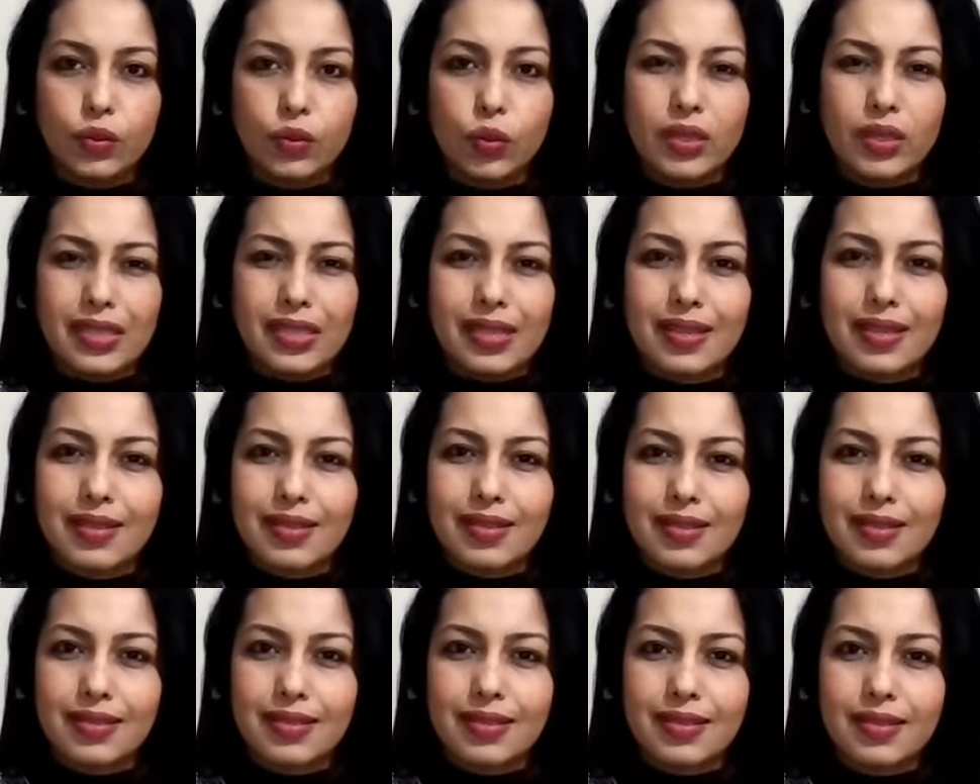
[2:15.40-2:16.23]

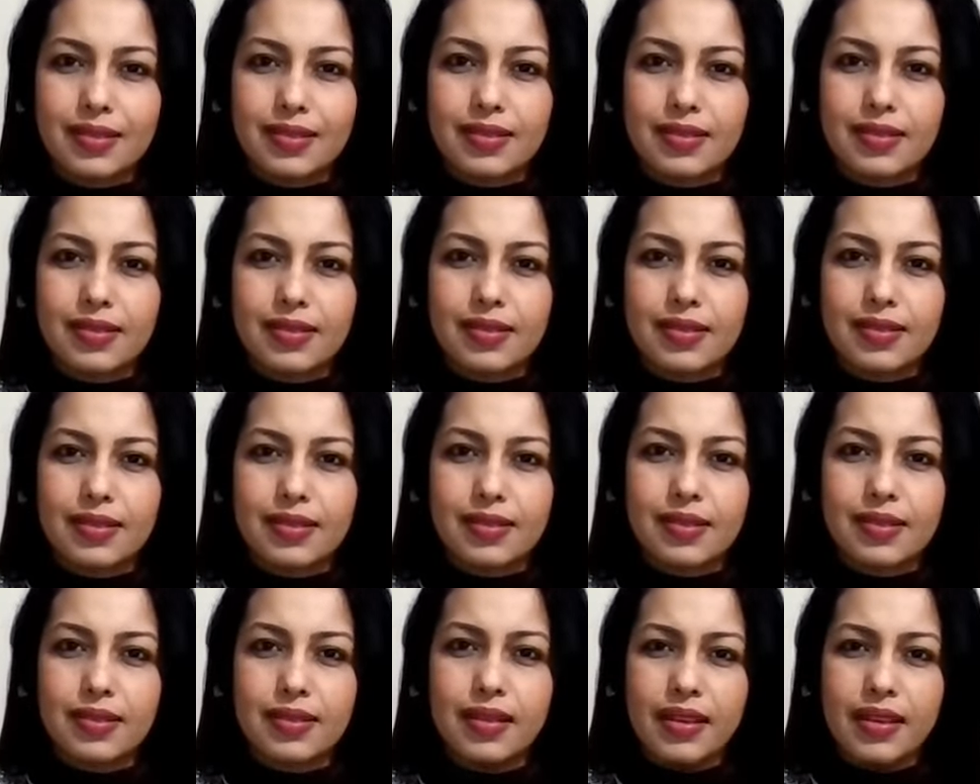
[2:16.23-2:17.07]
worthlessness,
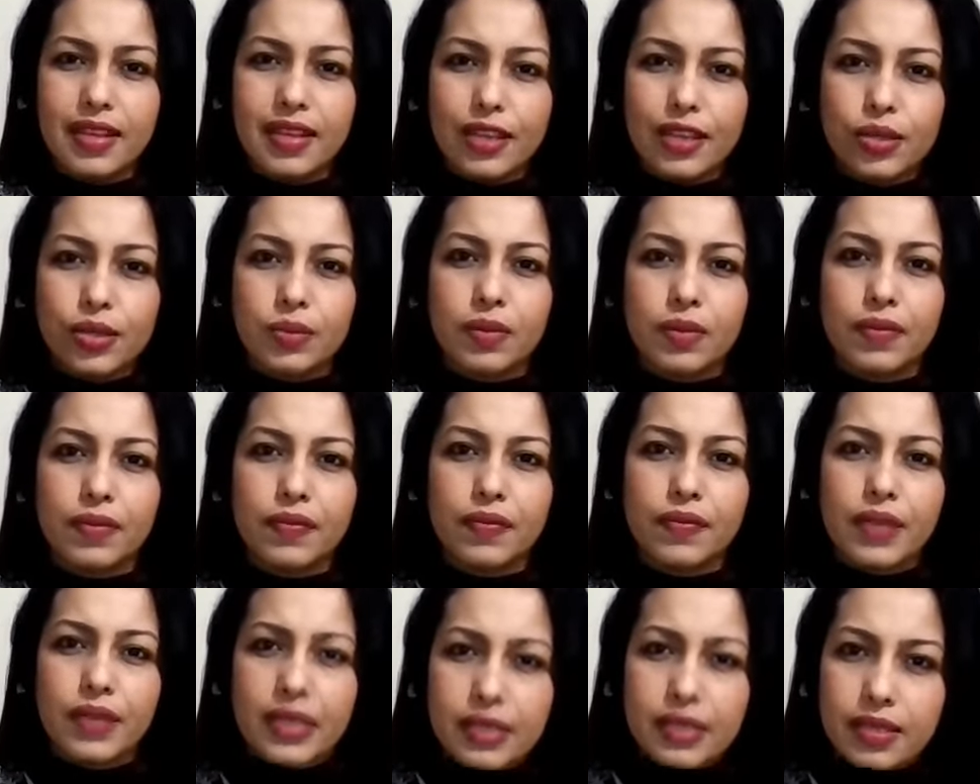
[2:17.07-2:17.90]
need to be
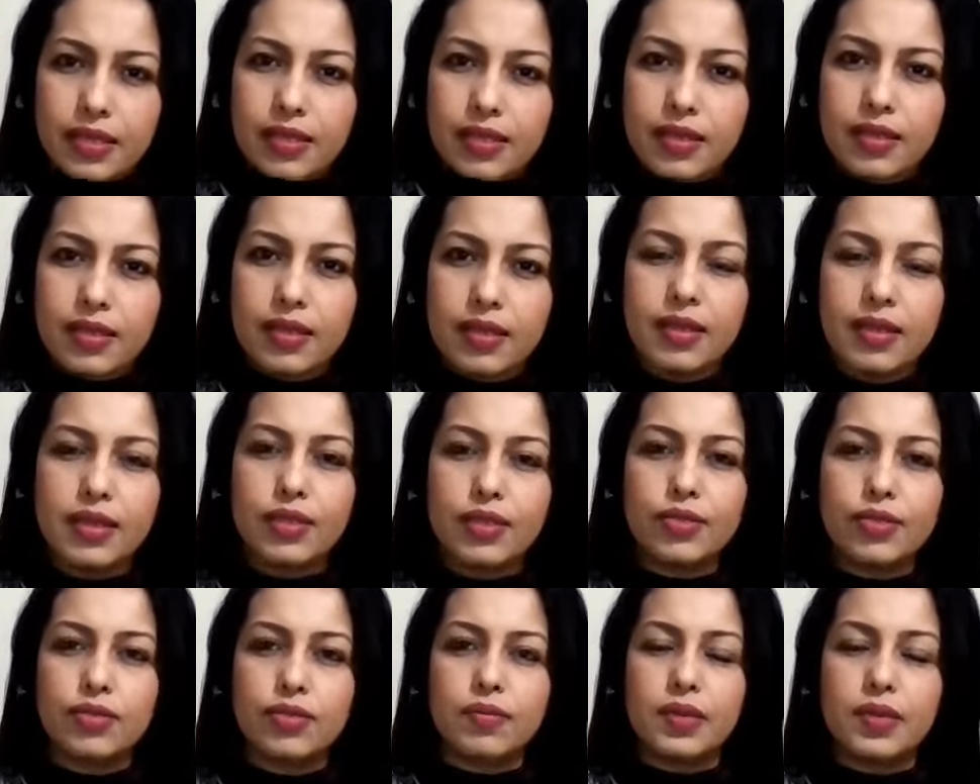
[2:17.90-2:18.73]
fixed, the
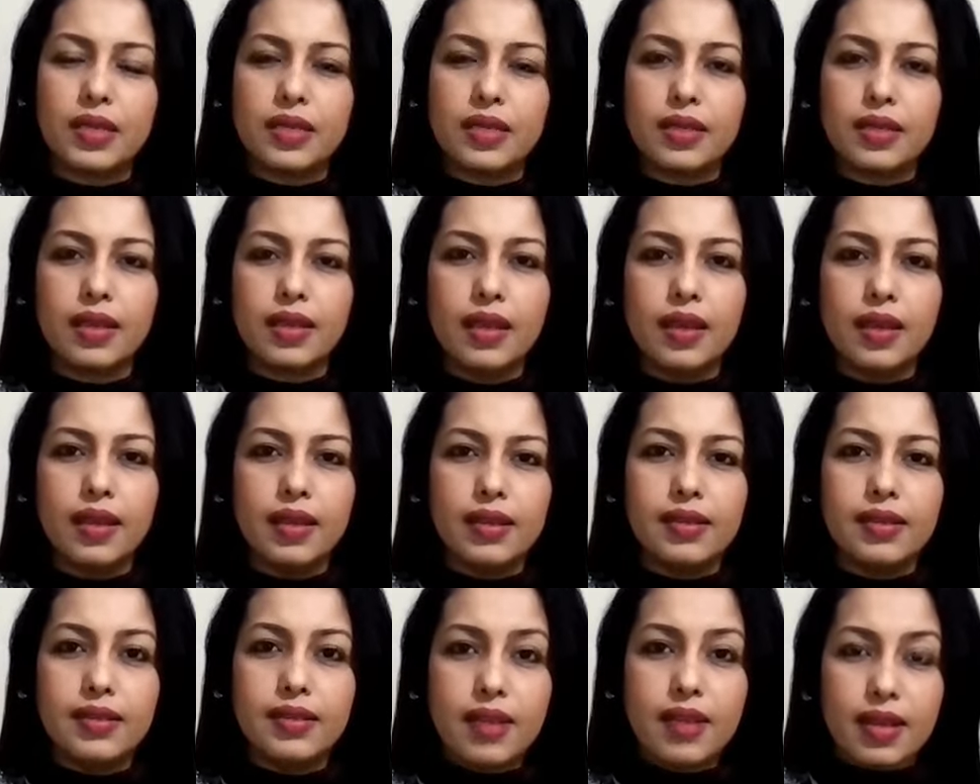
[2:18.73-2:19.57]
need to be
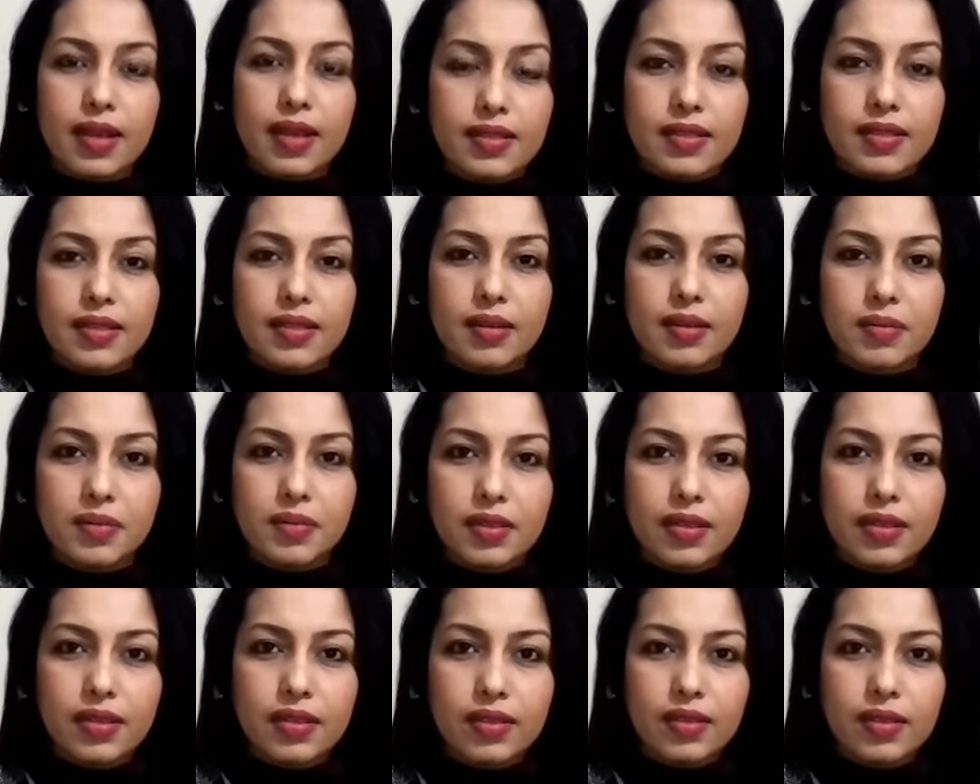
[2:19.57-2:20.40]
done
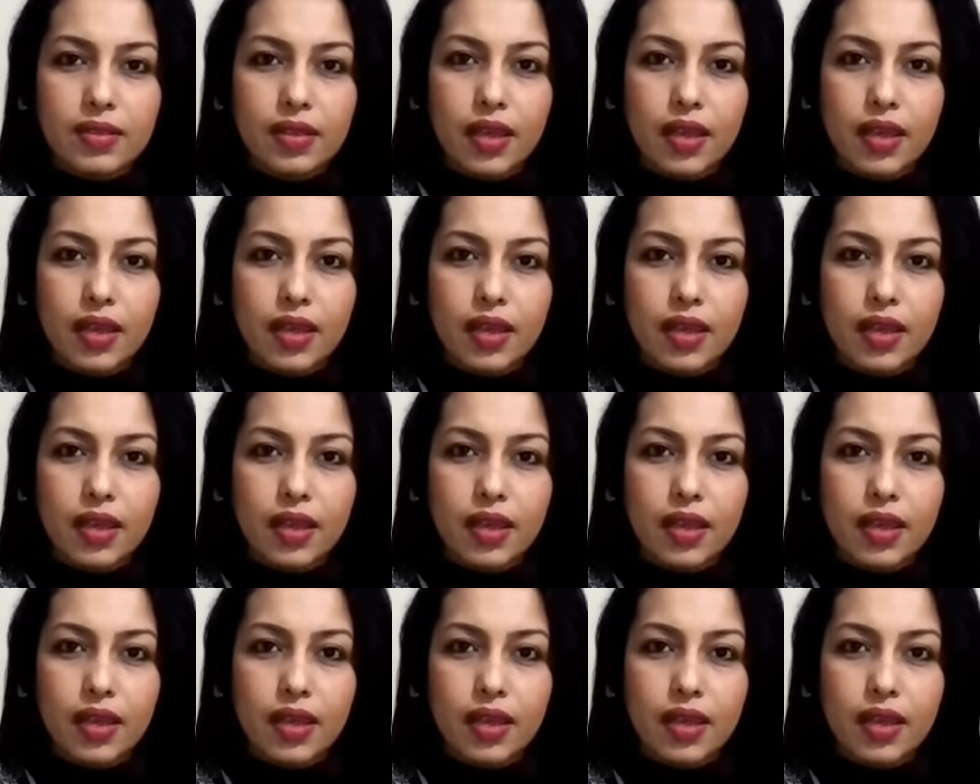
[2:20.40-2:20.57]
something.